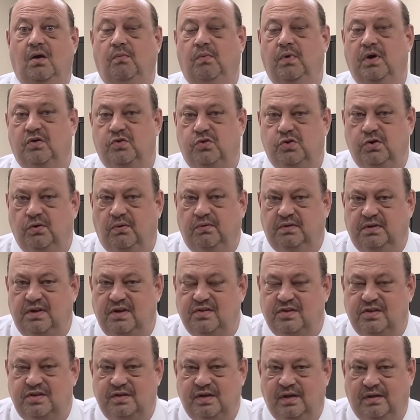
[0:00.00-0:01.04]
We're short
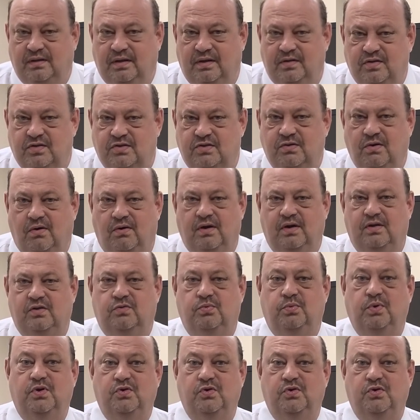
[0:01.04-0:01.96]
distillate storage.